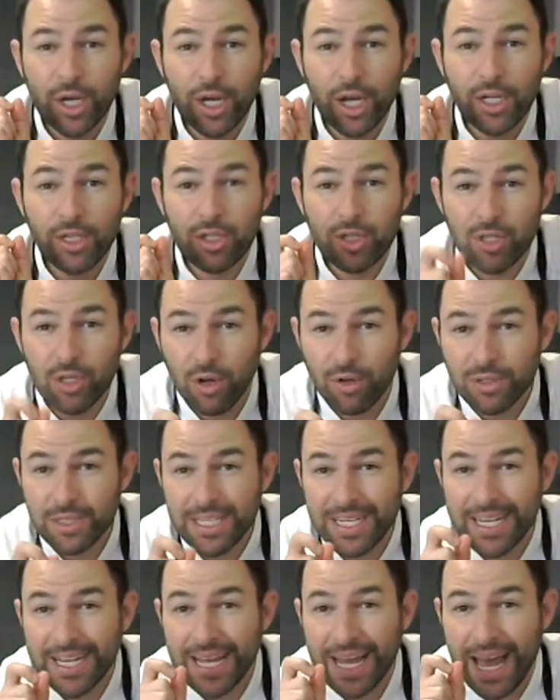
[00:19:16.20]

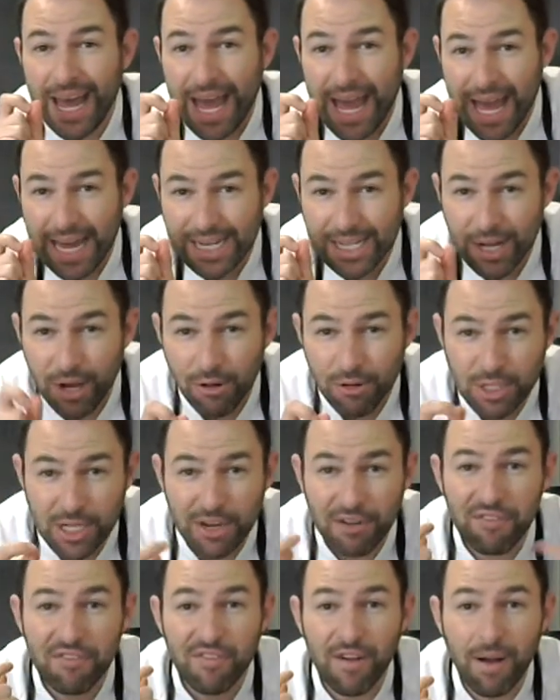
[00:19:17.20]
consulting and
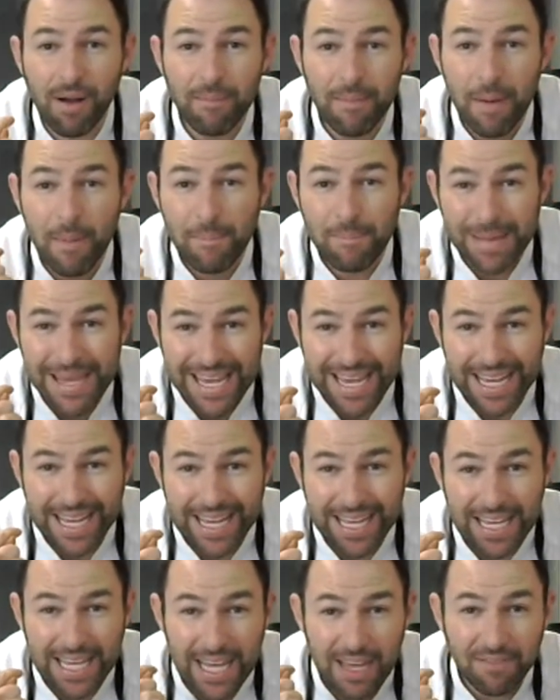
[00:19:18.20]
coaching from
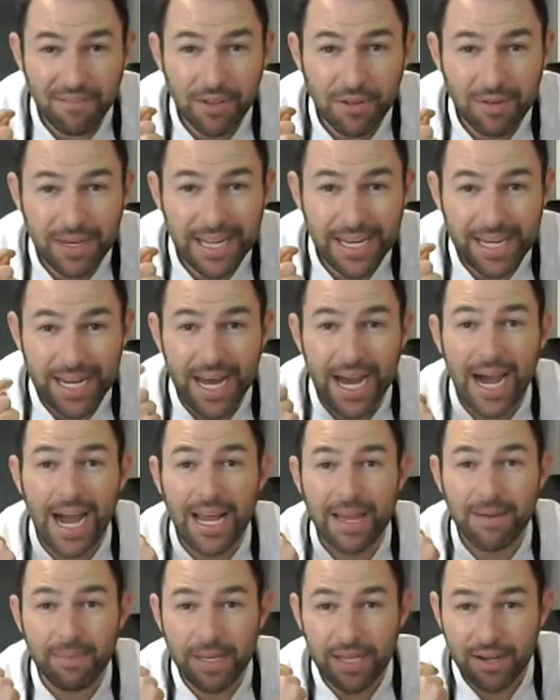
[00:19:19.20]
me if you need it. I
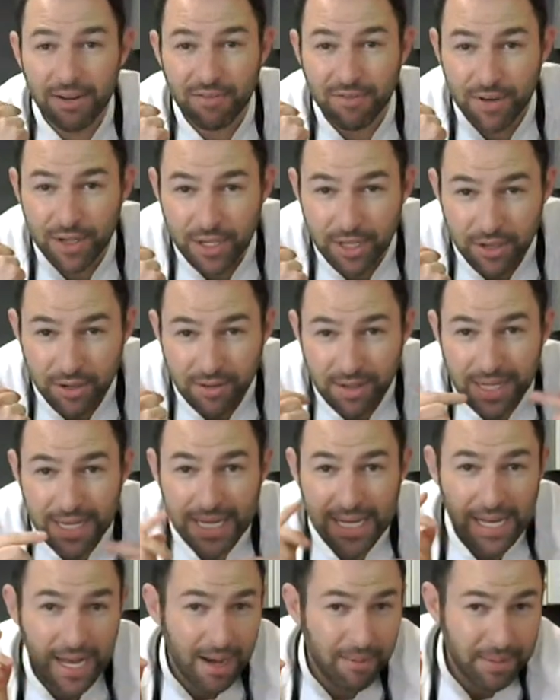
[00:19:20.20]
am here for you.
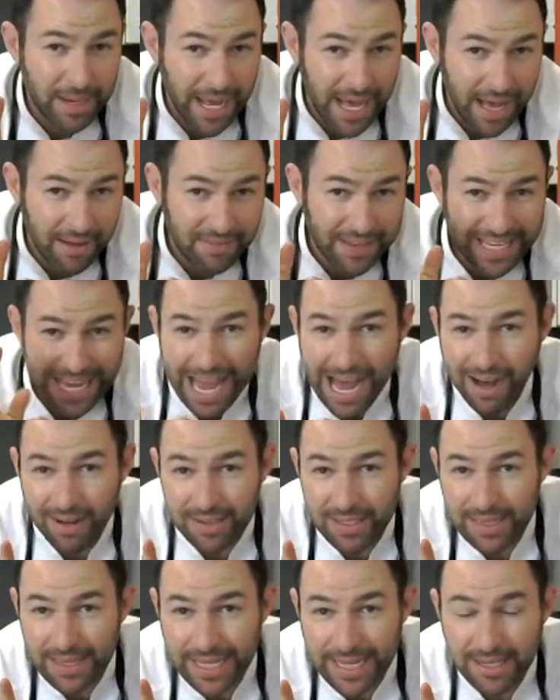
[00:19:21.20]
I'm going to
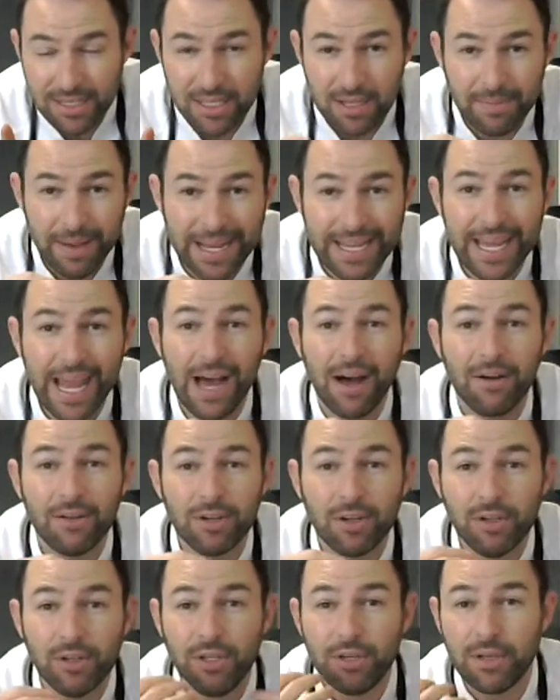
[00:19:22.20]
have links to my
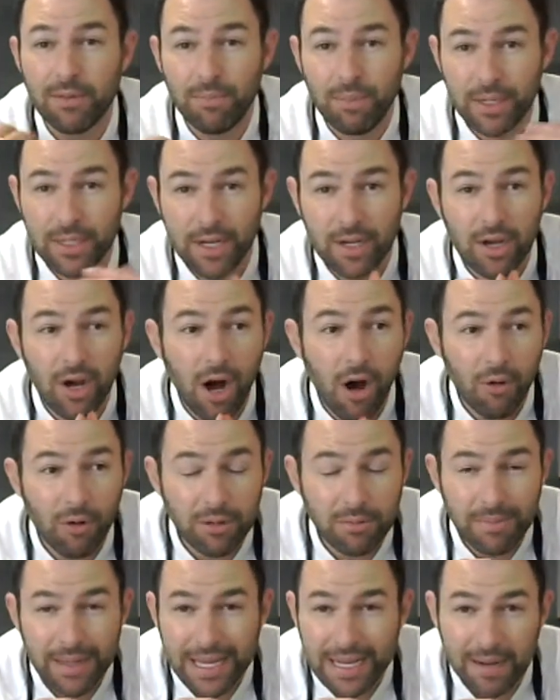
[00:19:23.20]
calendar. You can book a call
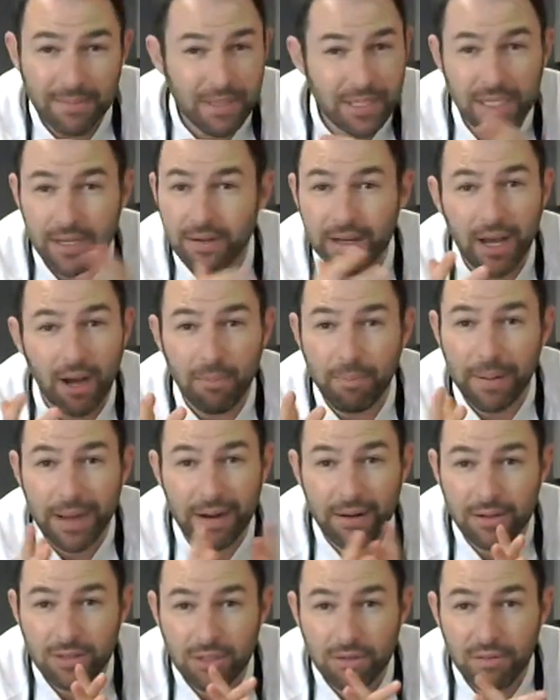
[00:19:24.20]
with me, and I'm just here to help
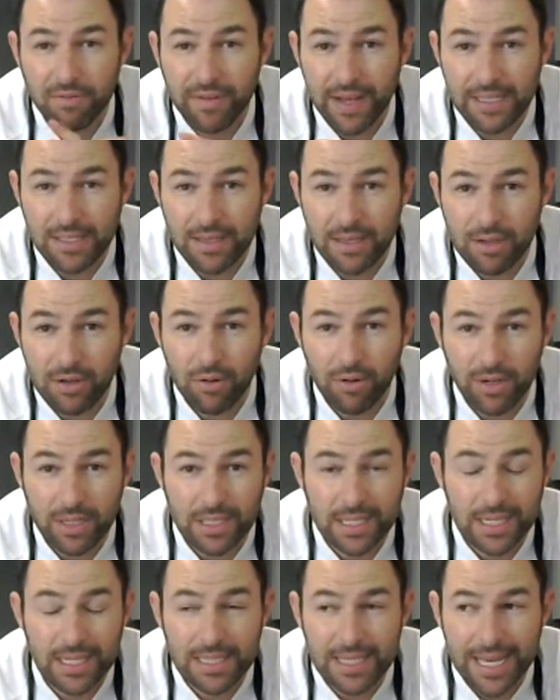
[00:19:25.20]
parents who invest in the course
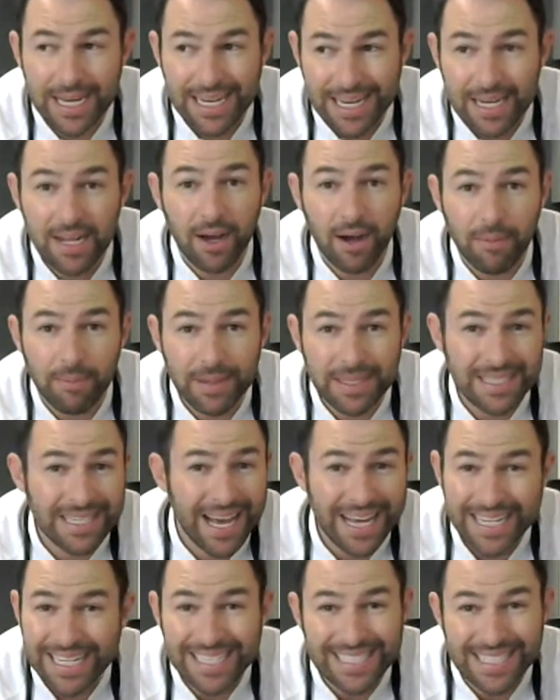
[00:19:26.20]
because they need help. It's
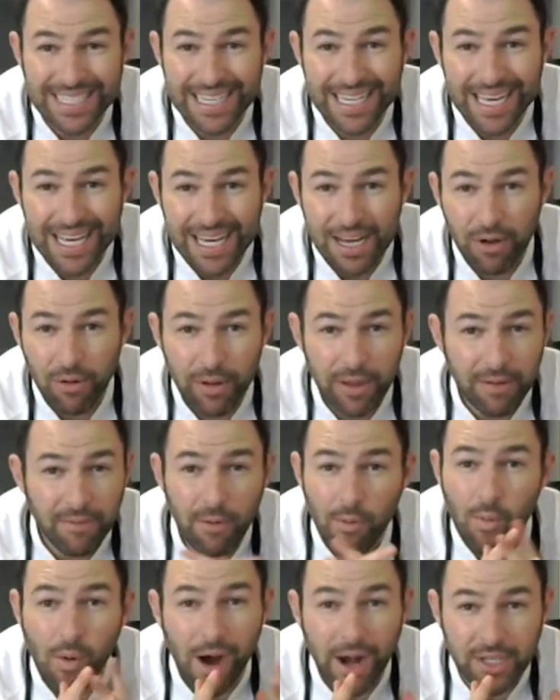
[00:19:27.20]
not easy. Even
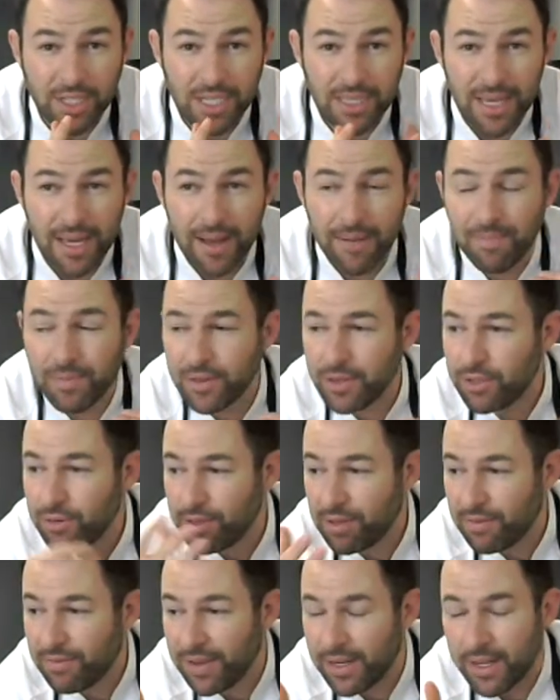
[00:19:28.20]
watching them, doing
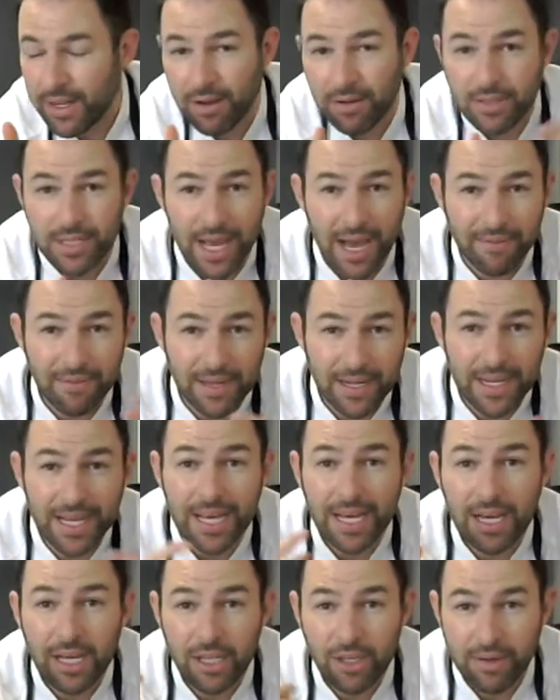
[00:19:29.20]
the videos, having it,
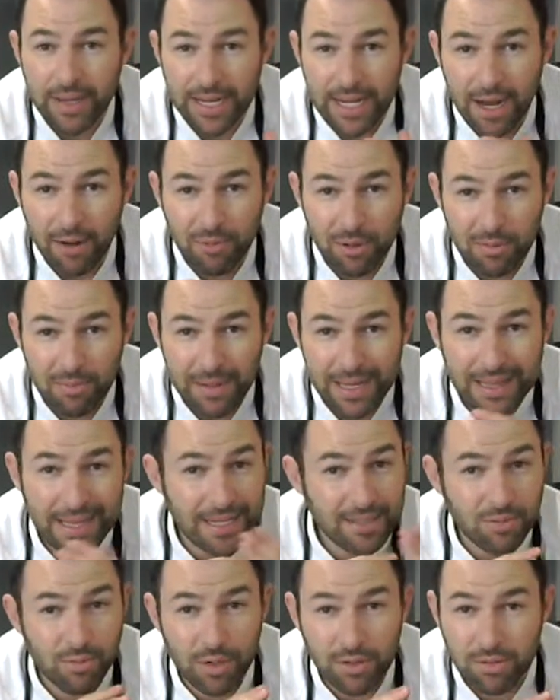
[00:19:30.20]
you get help with me.
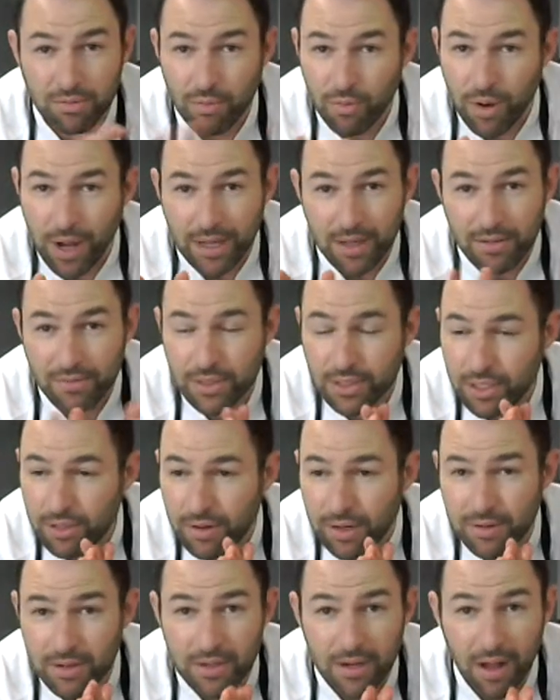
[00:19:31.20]
That's worth well over
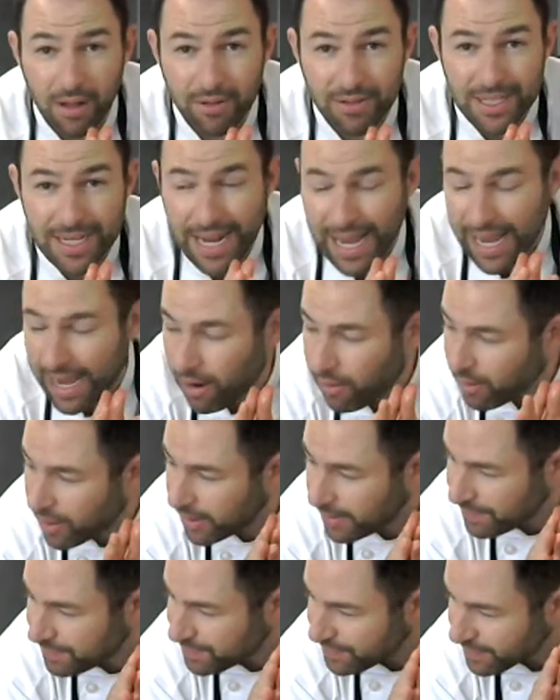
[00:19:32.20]
$200 an
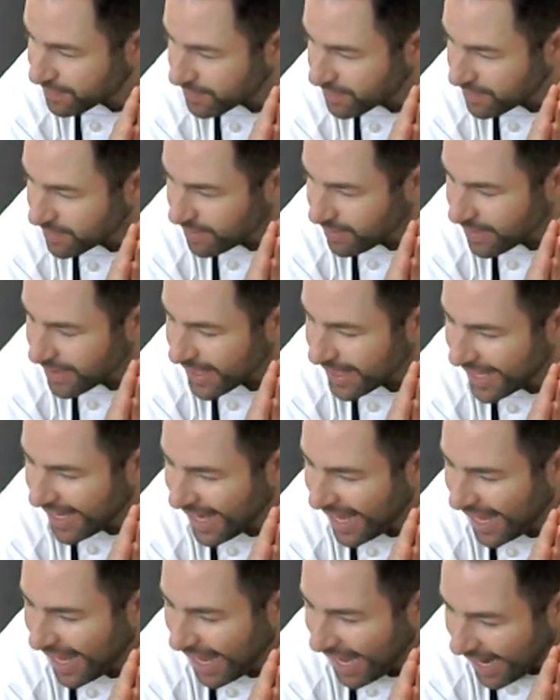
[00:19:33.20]
hour.
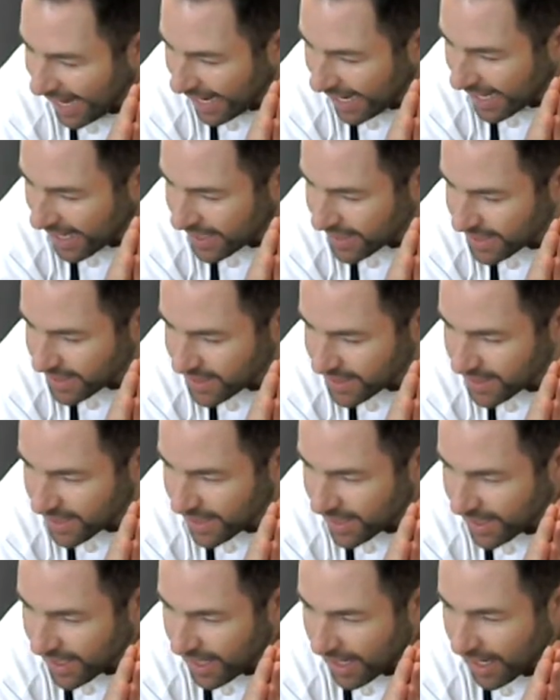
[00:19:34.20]
And
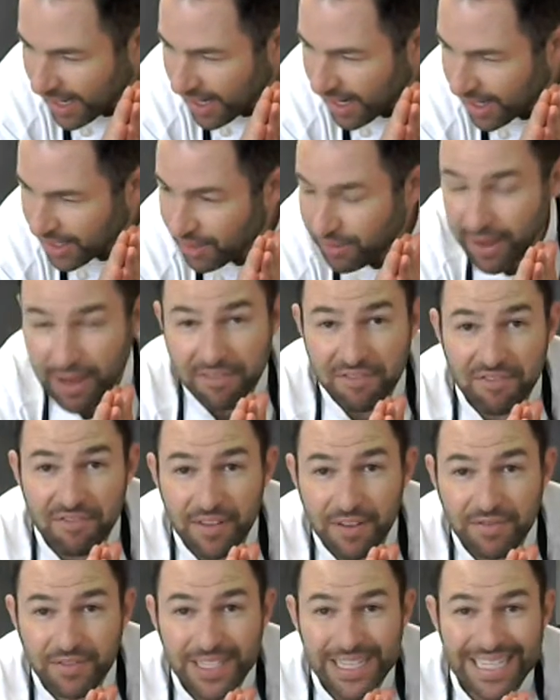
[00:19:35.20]
you have
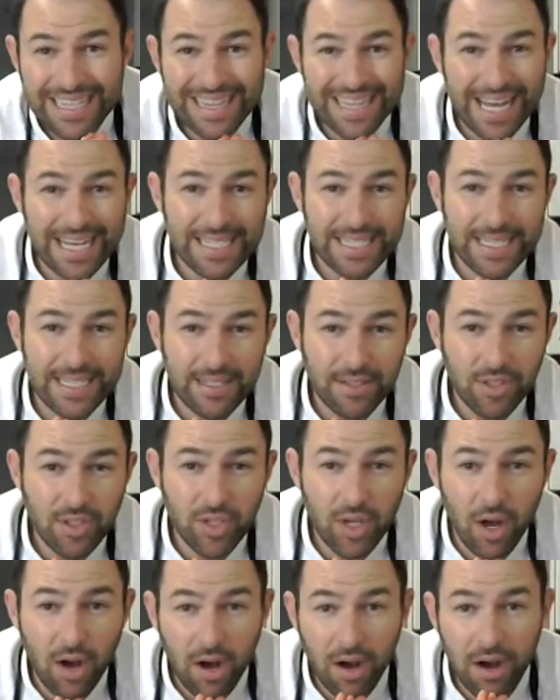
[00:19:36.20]
15 lessons
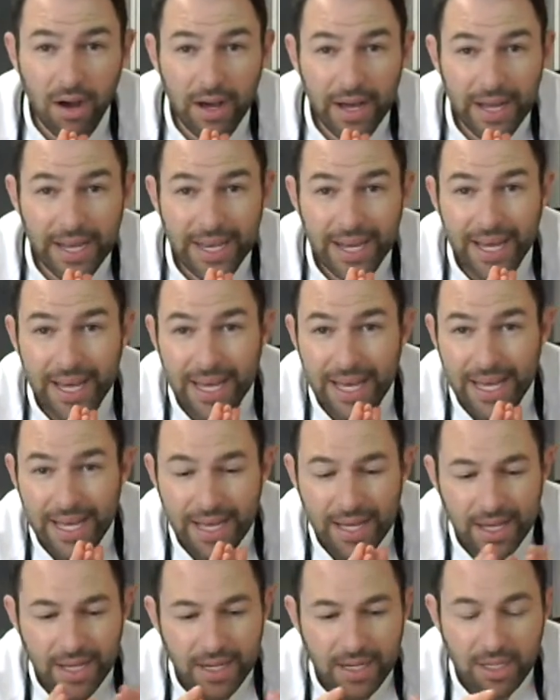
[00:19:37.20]
on
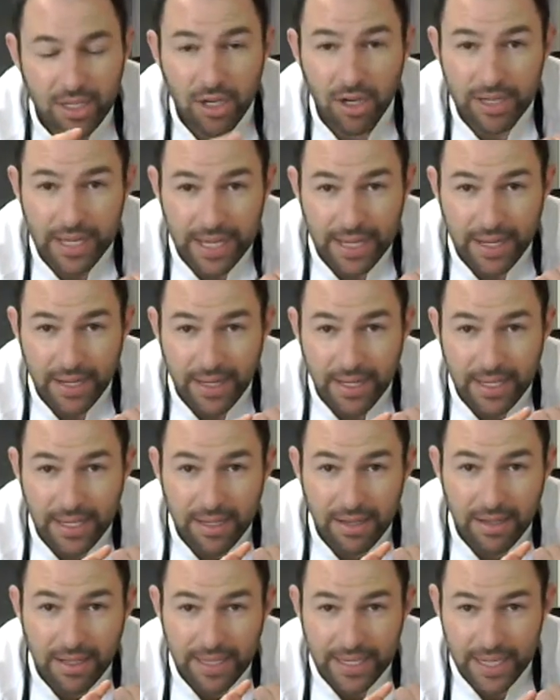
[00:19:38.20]
cooking,
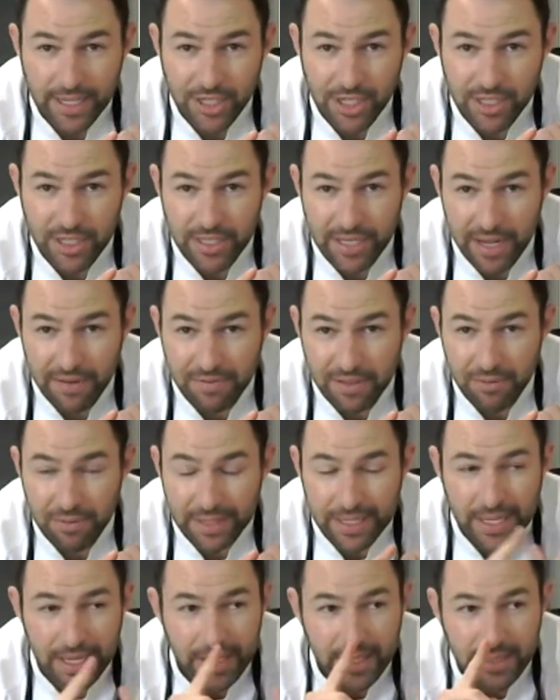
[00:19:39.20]
kitchen safety with
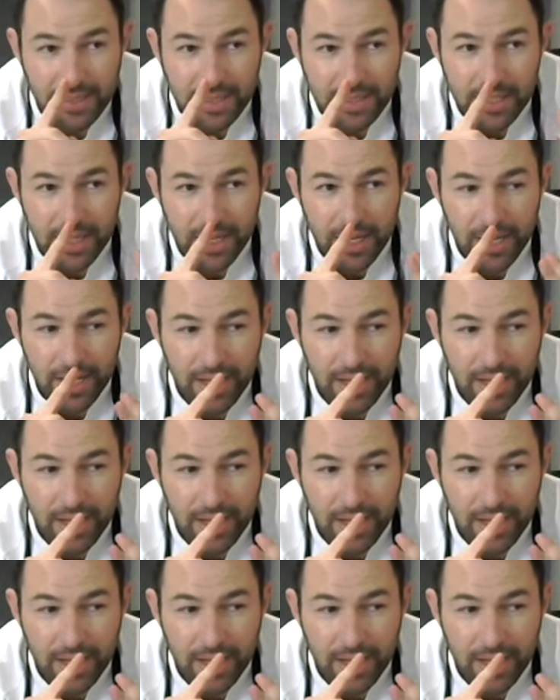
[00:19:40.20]
kids,